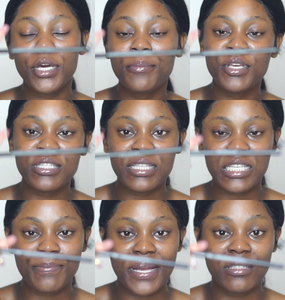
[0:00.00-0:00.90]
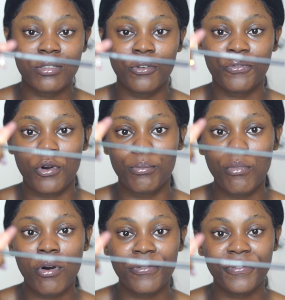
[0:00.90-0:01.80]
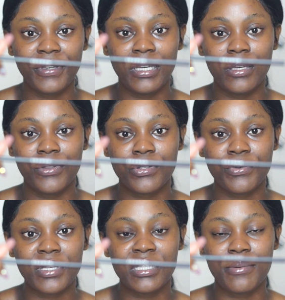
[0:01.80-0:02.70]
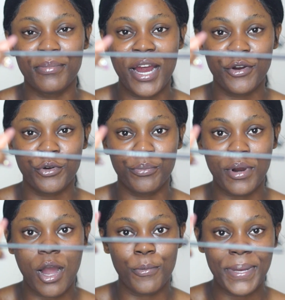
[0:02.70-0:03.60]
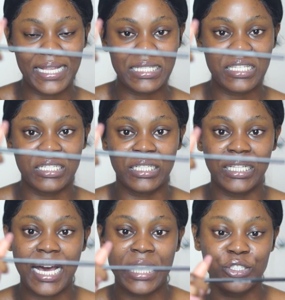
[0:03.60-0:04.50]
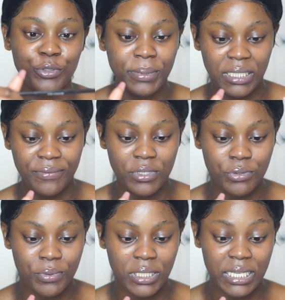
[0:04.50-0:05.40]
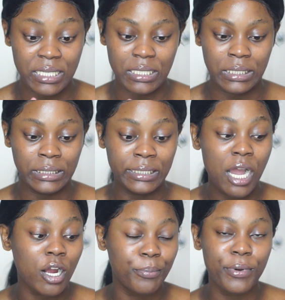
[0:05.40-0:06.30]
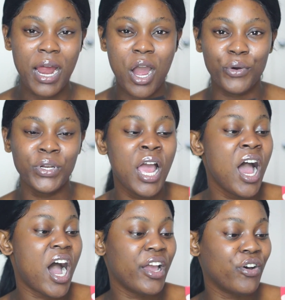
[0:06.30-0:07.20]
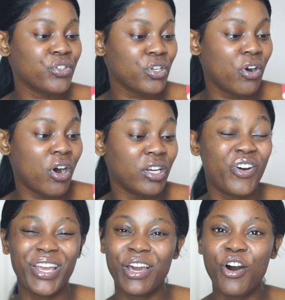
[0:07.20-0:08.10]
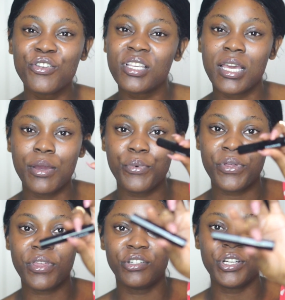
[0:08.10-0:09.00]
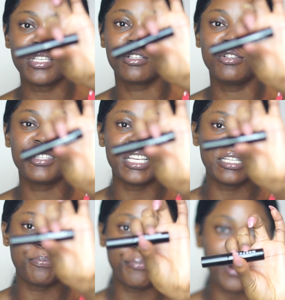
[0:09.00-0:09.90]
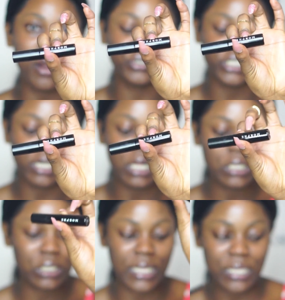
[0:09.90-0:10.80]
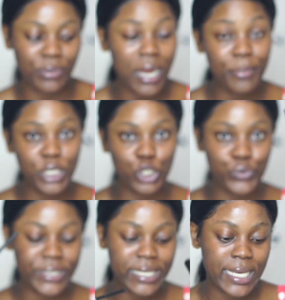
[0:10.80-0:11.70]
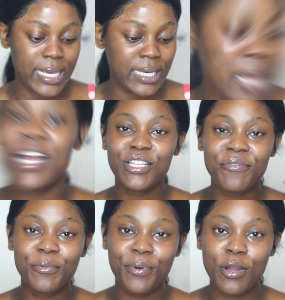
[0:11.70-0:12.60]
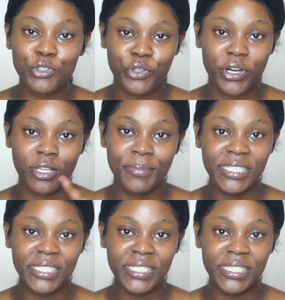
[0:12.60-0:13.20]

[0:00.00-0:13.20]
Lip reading: gonna be using this pencil from Morphe. This one's their micro brow pencil, and I do believe this one is in dark brown. I also got, or it also came with a translucent brow gel, so that's what I'll be using. I do have a brow tutorial on my